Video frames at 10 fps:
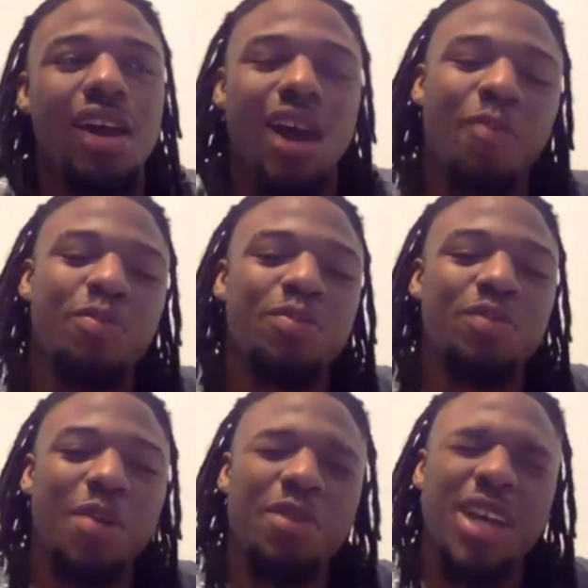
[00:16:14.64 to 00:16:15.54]

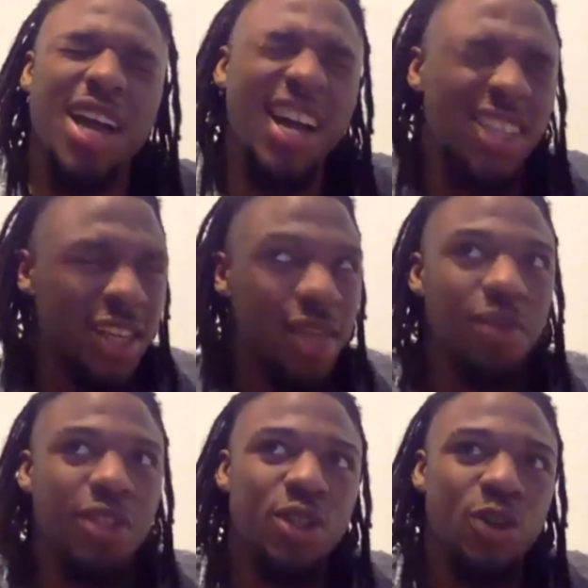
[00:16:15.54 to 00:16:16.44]
I'm I'm kind of in
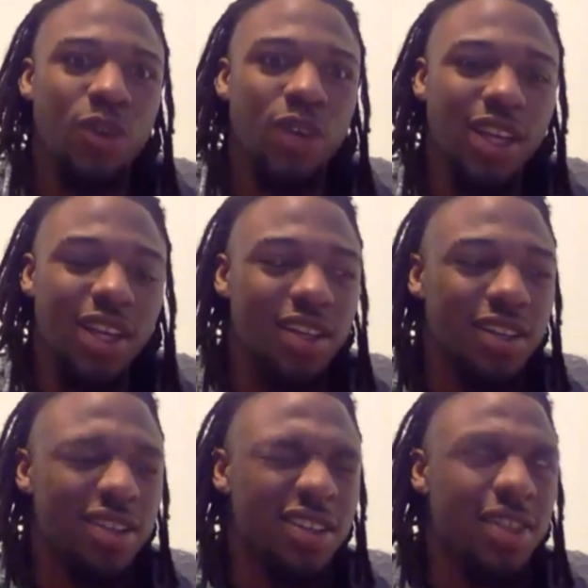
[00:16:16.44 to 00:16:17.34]

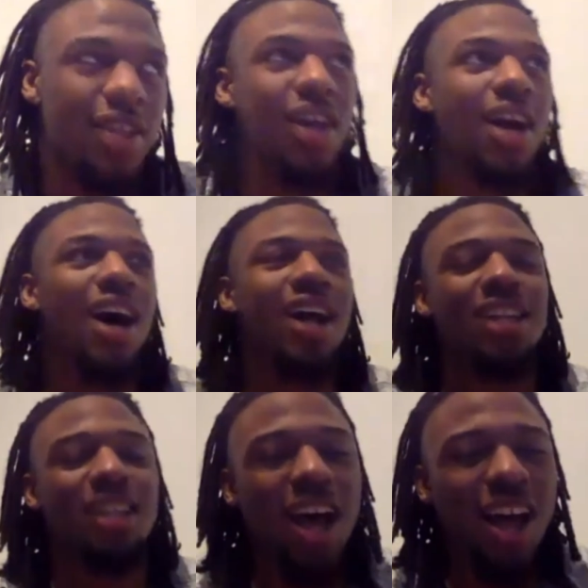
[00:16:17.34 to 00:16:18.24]
between a
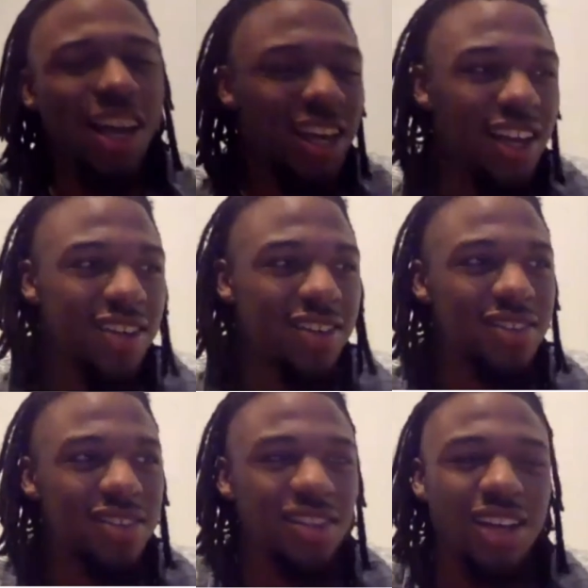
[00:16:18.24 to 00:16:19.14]
lion
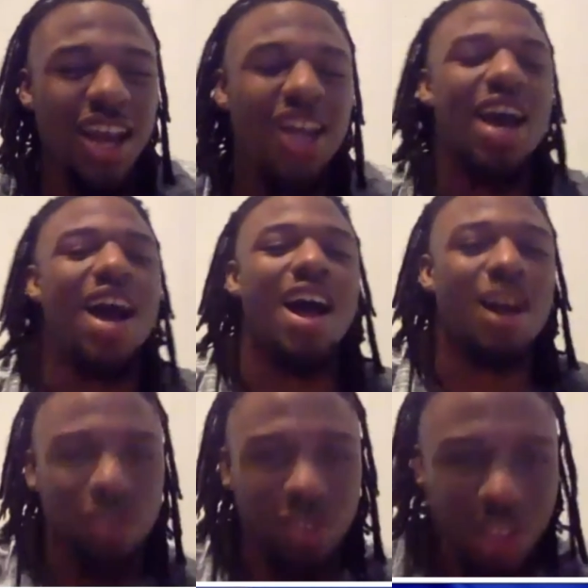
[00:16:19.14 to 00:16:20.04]
and a
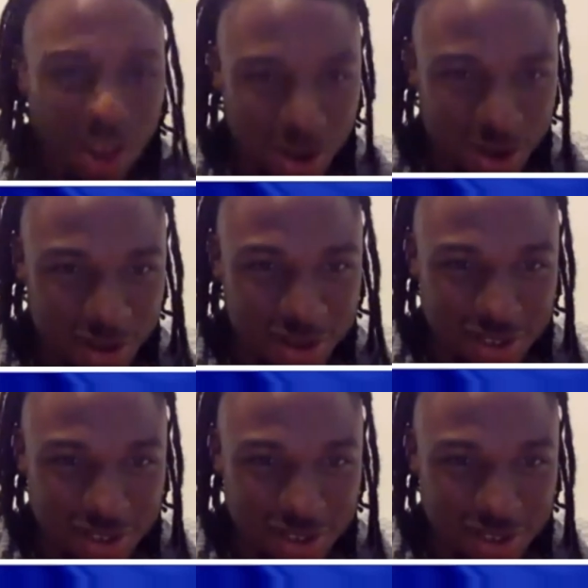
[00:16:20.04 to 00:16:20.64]
house dog.